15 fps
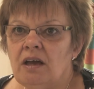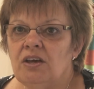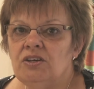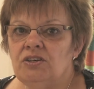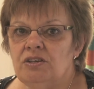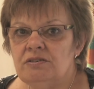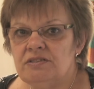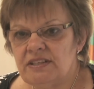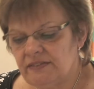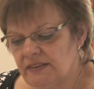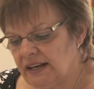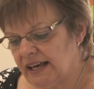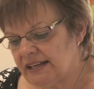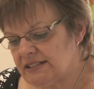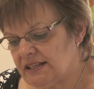Using the
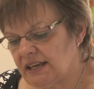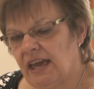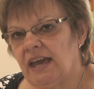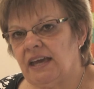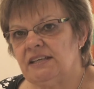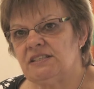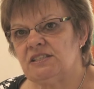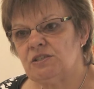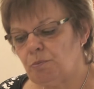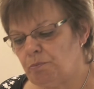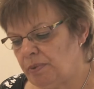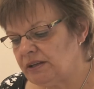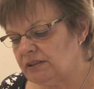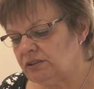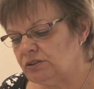Lettercase to
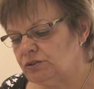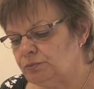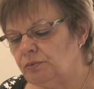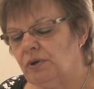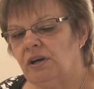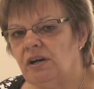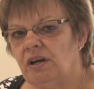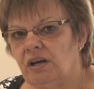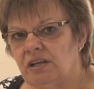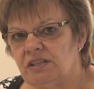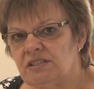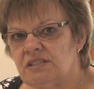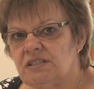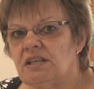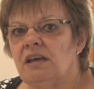build
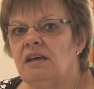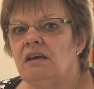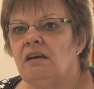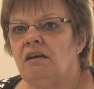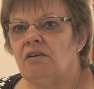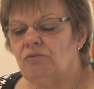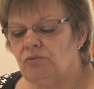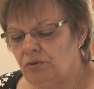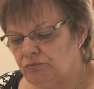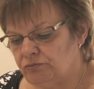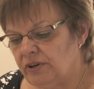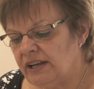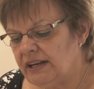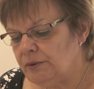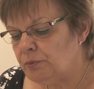words
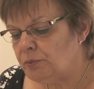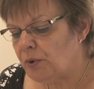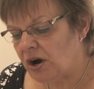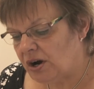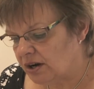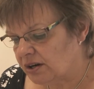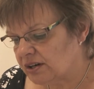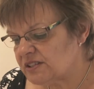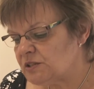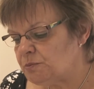really works